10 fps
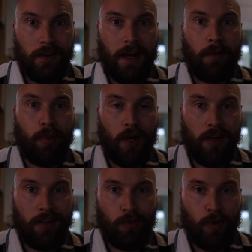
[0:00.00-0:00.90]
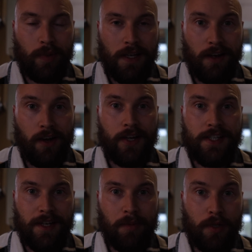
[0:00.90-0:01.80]
That burden will be
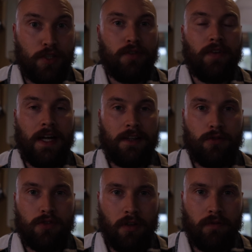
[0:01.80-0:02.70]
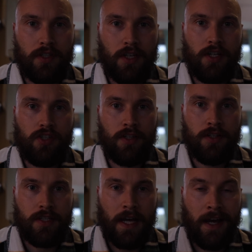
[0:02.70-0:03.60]
lighter because you've had those
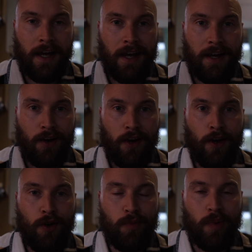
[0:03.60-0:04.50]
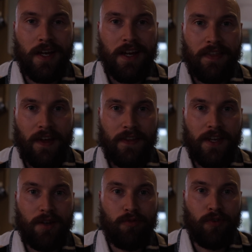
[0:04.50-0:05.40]
conversations, and I hope that
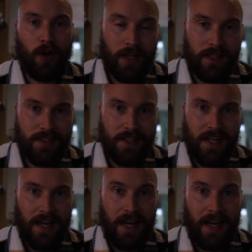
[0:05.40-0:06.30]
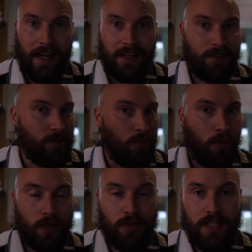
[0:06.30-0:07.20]
the advice and
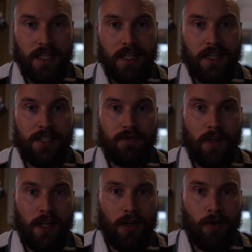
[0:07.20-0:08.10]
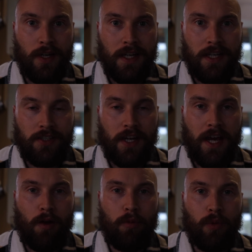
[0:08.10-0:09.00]
what you see in this video is going to
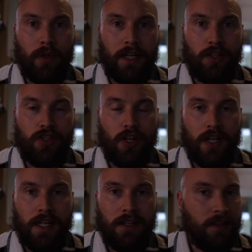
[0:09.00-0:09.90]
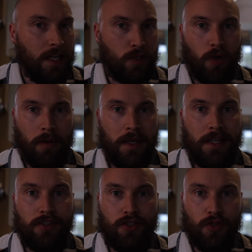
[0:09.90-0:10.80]
help you on that journey. That's what I'm here
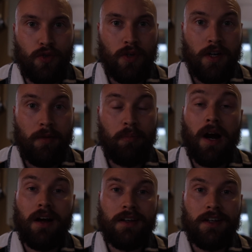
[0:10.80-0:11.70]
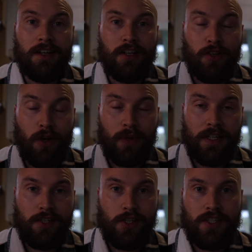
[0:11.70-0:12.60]
to do. But you don't need
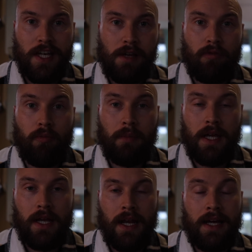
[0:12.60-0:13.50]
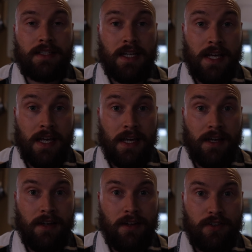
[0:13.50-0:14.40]
to just take it from me. Let's hear
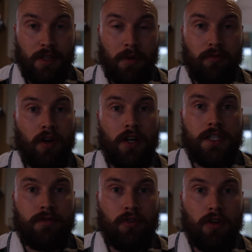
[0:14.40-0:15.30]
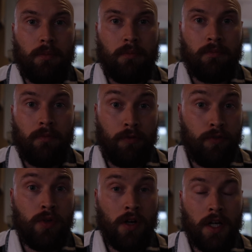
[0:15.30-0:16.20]
some advice from a
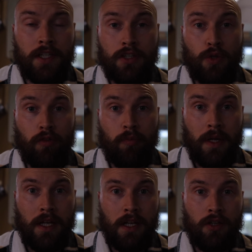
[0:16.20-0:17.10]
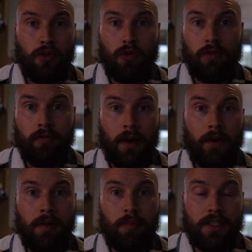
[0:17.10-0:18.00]
few guys who have been in your
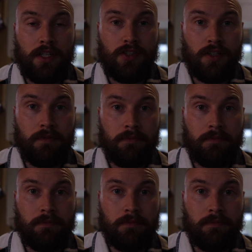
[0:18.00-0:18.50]
very position.